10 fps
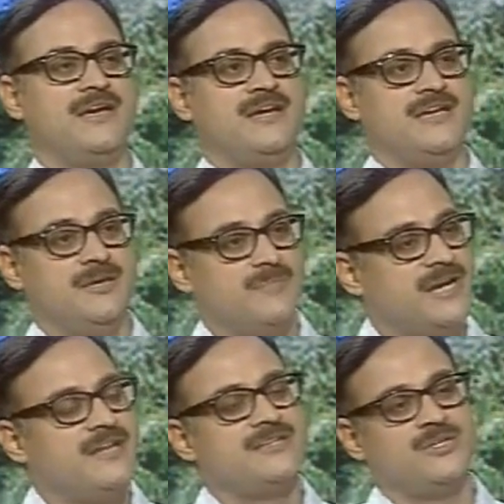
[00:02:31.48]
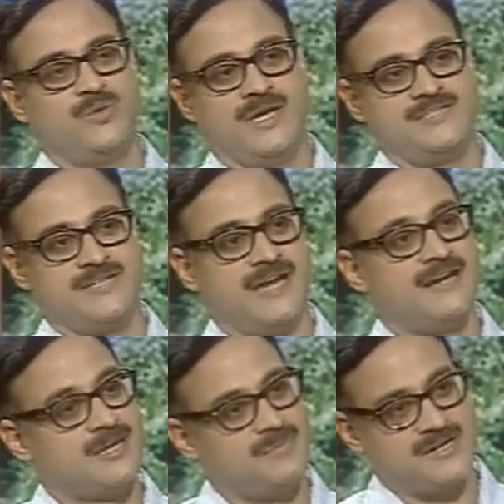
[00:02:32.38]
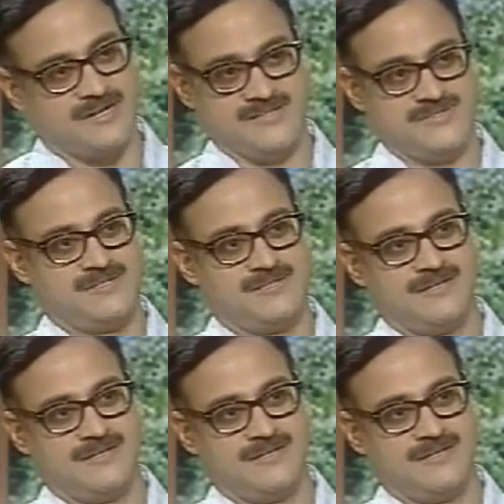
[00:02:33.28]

he made it into a charitable trust.